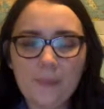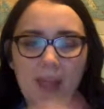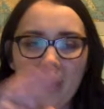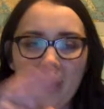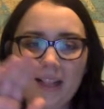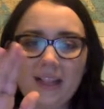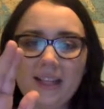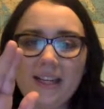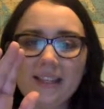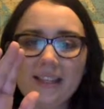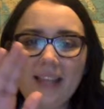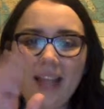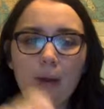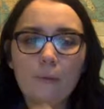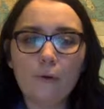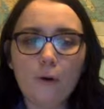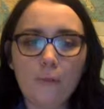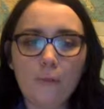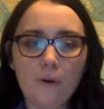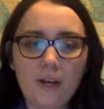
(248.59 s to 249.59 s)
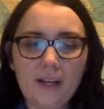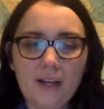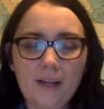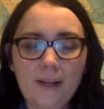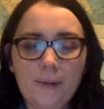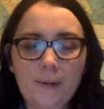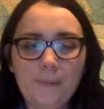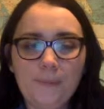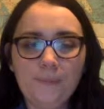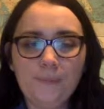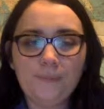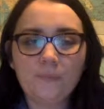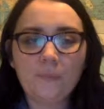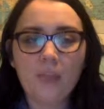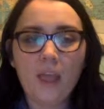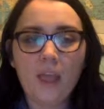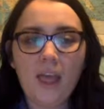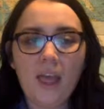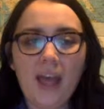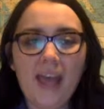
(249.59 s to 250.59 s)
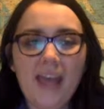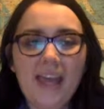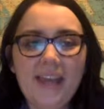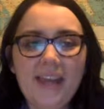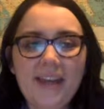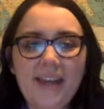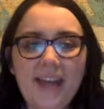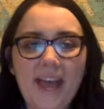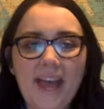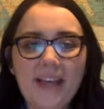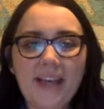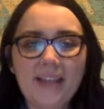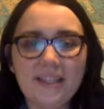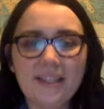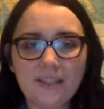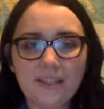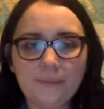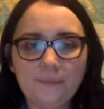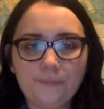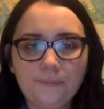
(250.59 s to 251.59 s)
I click that rubric, I hit Next,